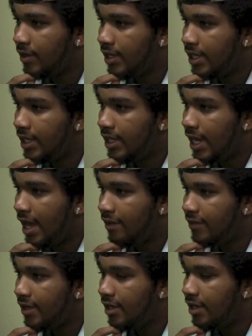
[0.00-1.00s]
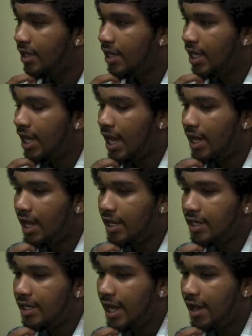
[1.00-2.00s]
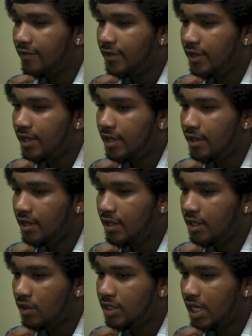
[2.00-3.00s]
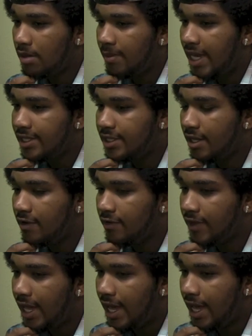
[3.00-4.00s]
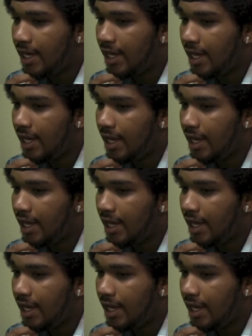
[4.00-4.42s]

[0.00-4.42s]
I didn't have to tell myself that